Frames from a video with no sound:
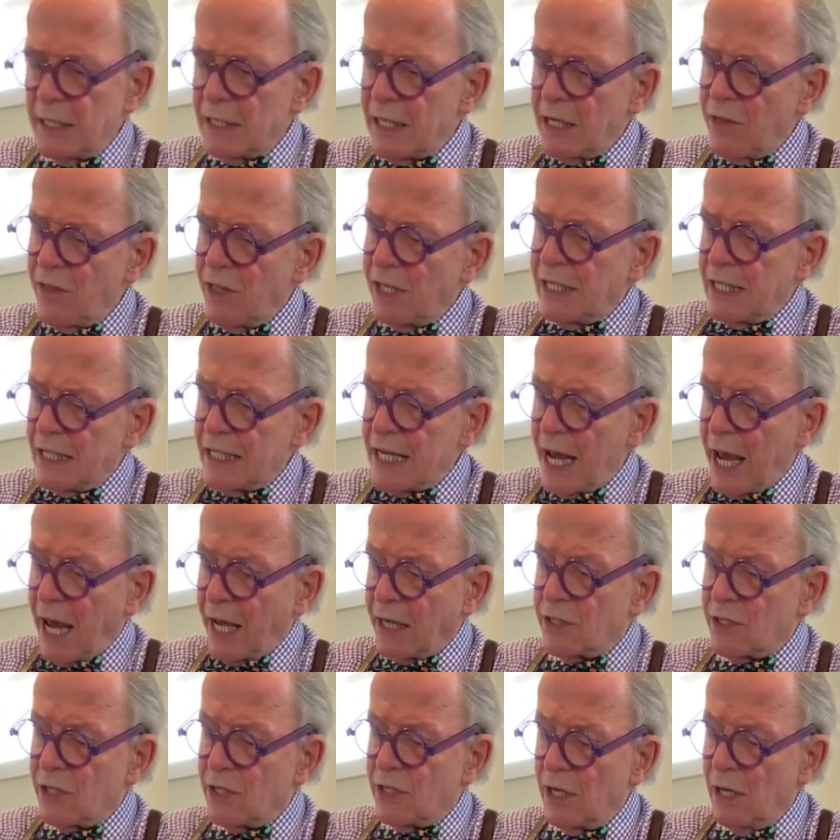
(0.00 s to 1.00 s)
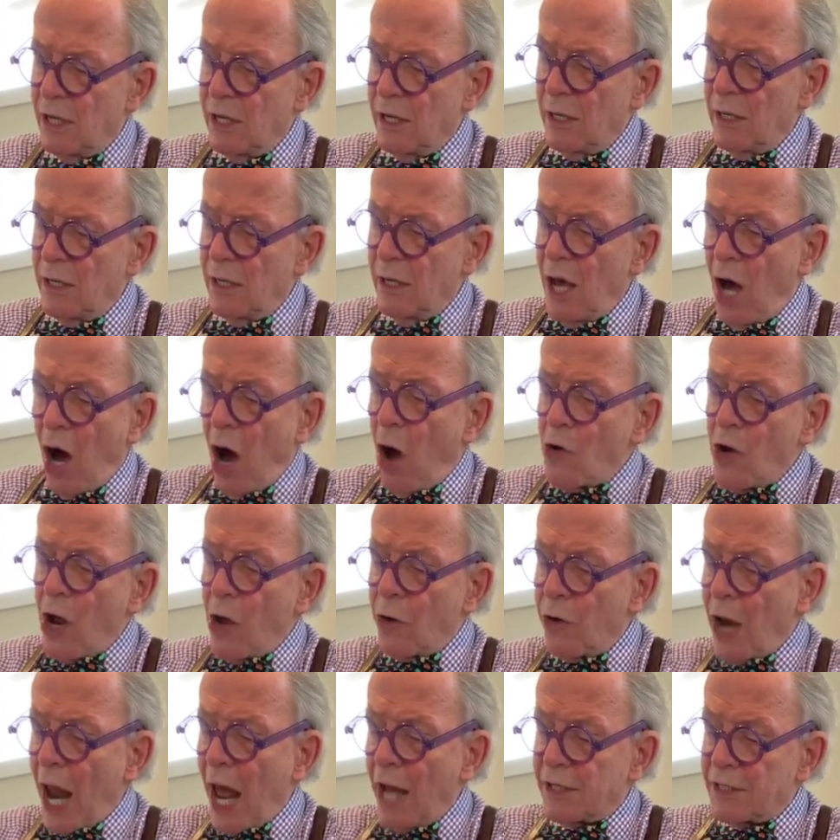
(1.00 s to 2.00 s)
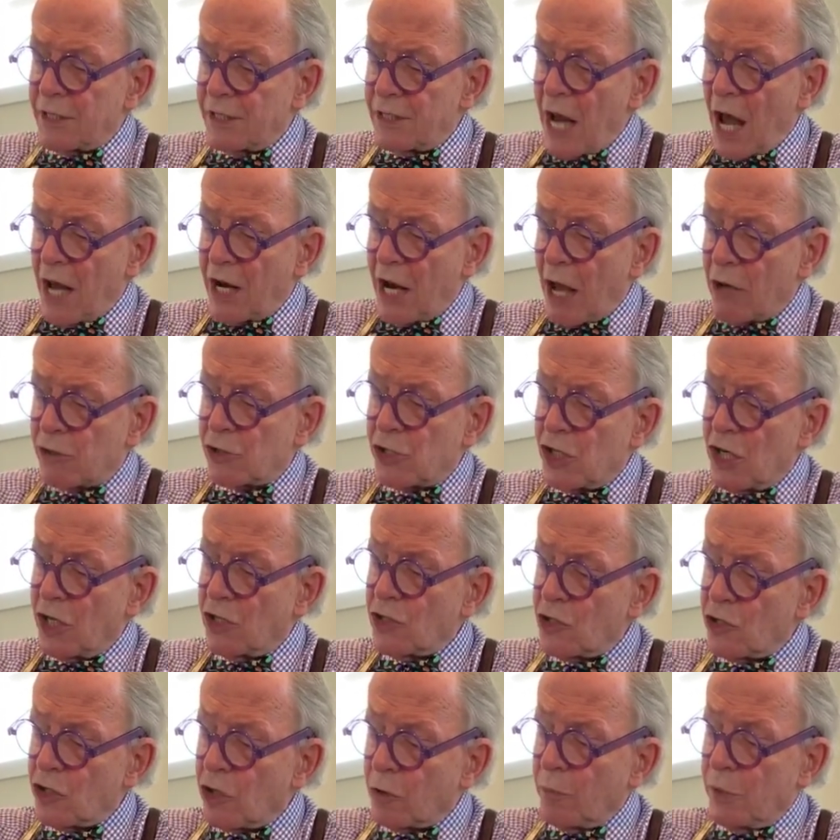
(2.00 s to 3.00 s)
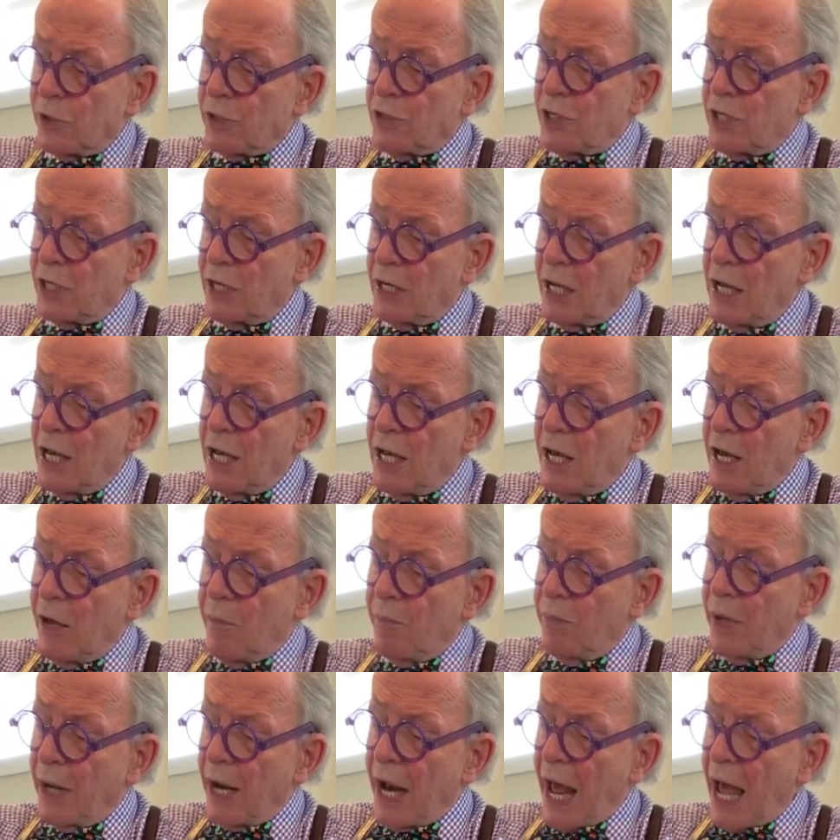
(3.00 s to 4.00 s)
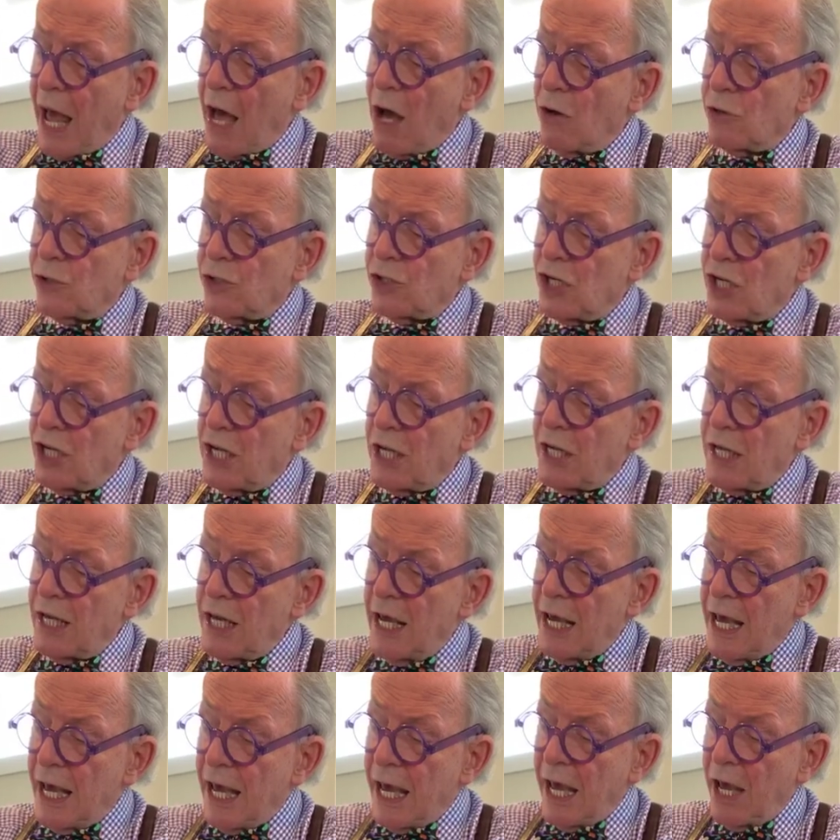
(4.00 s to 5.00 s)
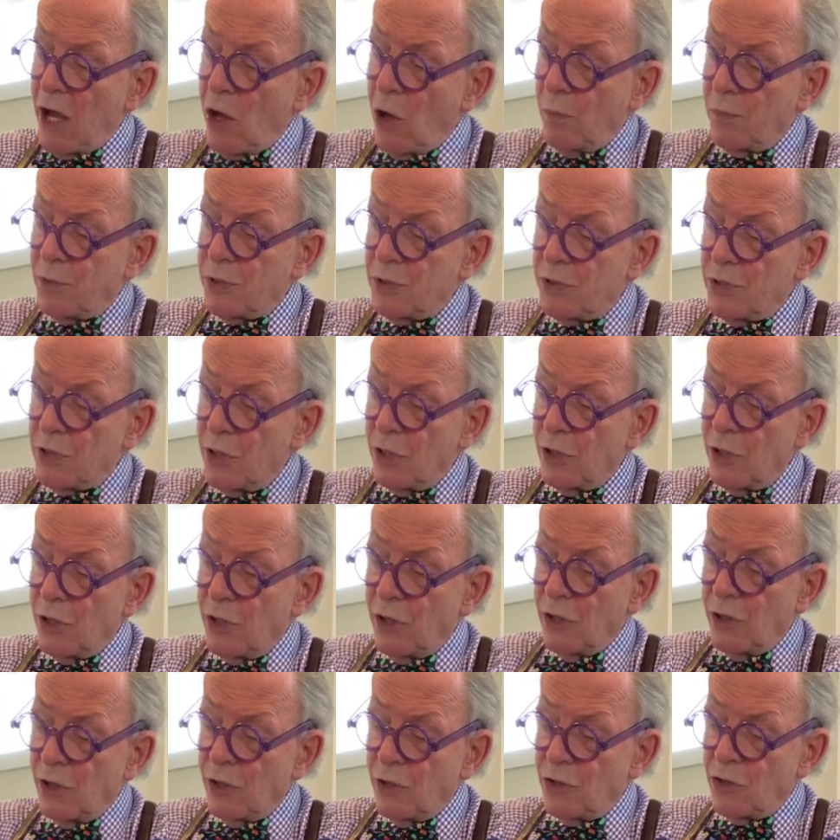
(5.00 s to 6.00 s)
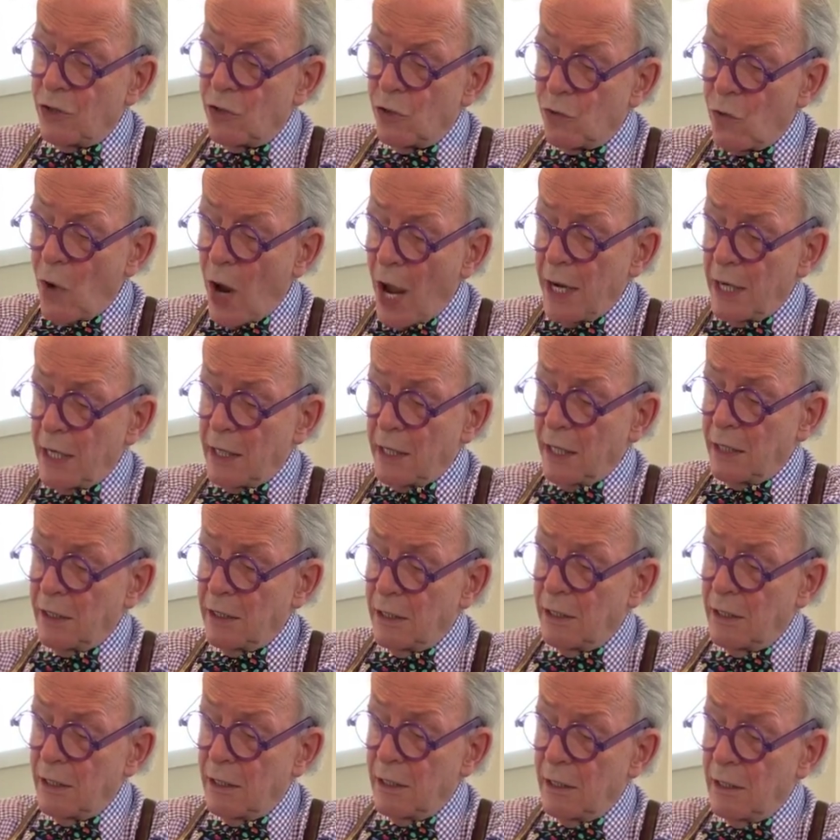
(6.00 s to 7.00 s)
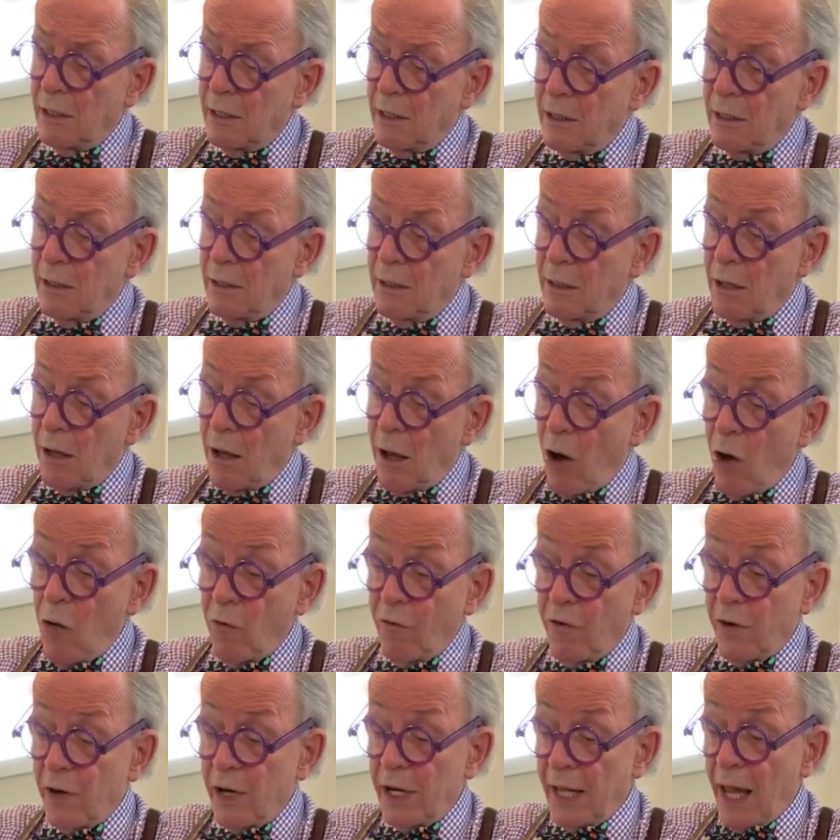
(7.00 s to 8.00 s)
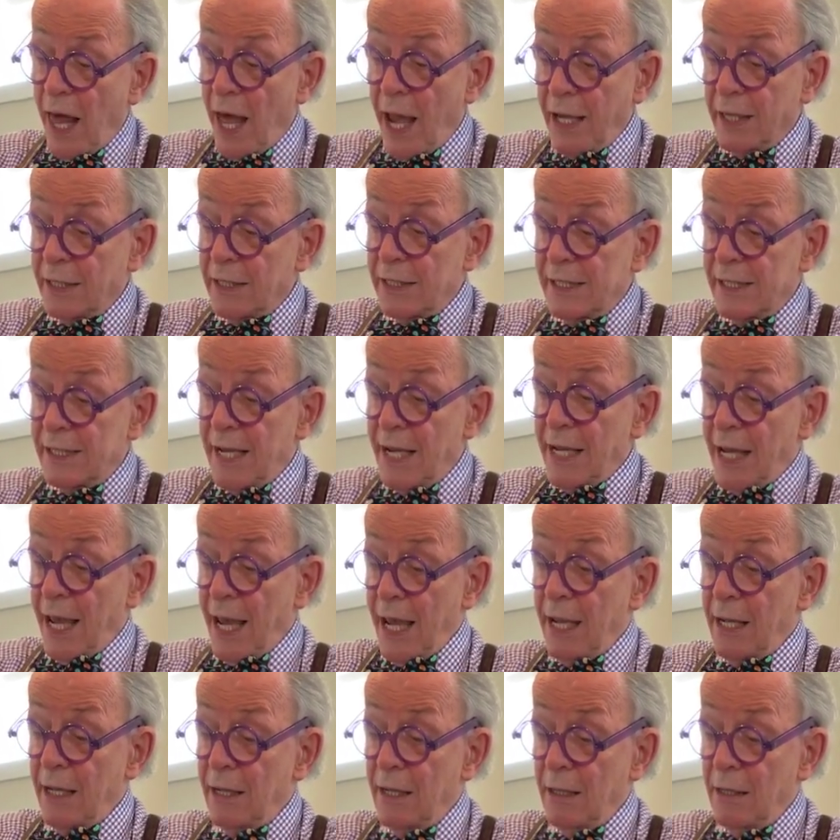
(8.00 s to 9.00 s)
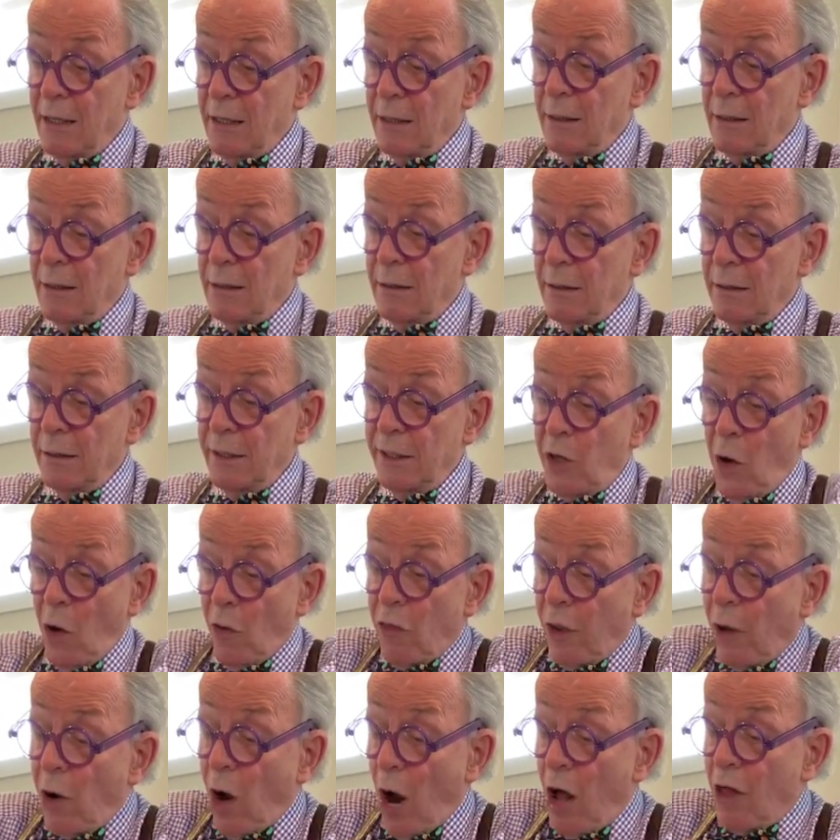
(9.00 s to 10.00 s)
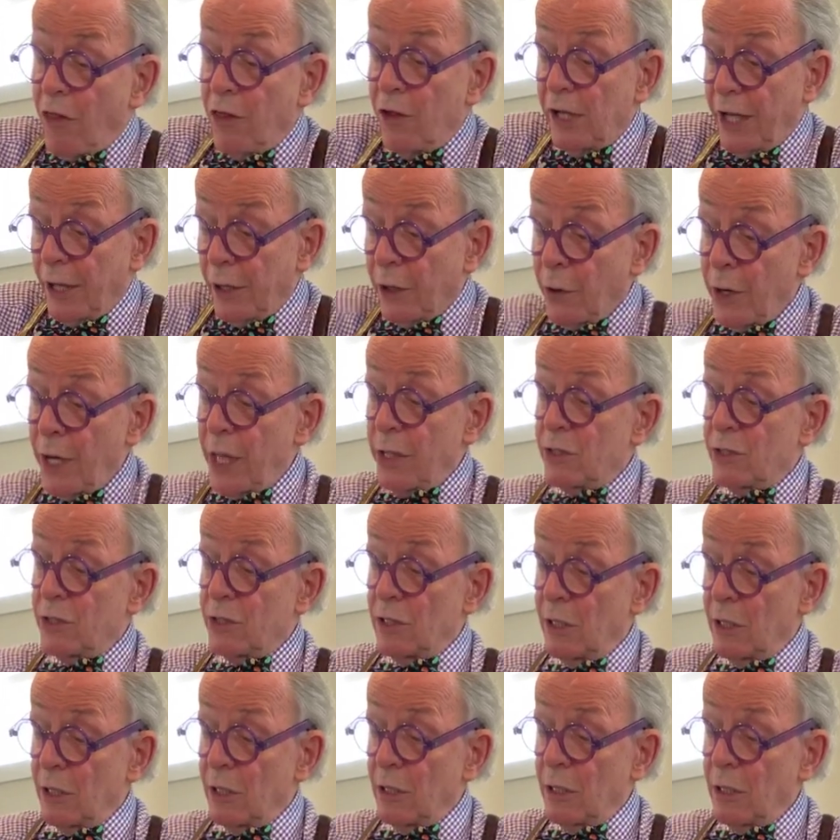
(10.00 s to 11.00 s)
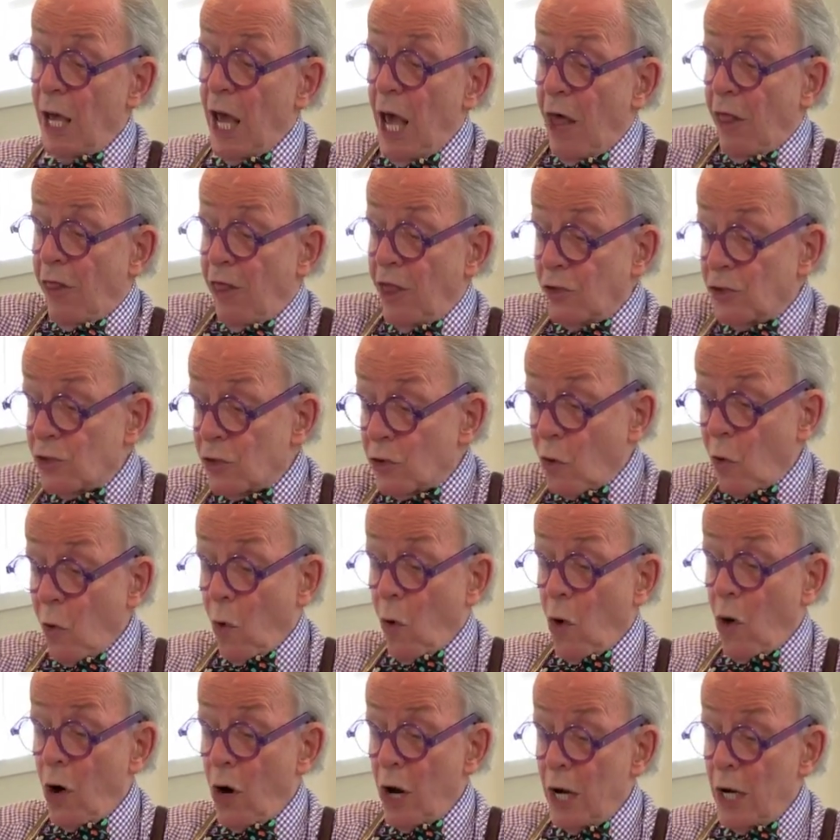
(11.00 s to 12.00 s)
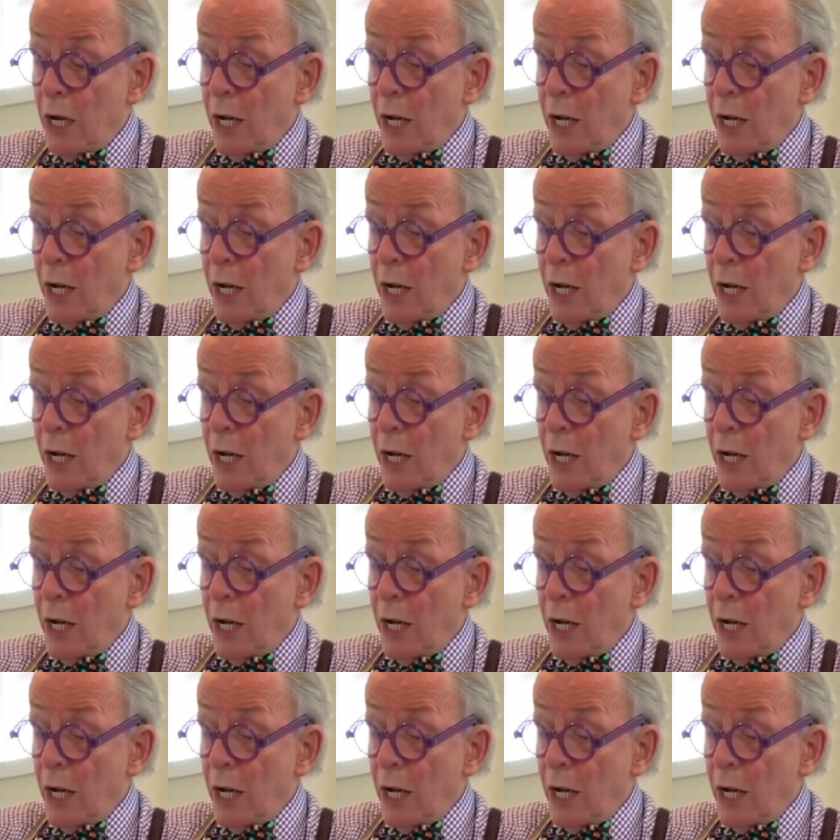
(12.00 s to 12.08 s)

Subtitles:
in the text. Oh, no, not how she interprets it, but how she helps to write it. Oh, very like singing. You know, there are the lyrics, the score,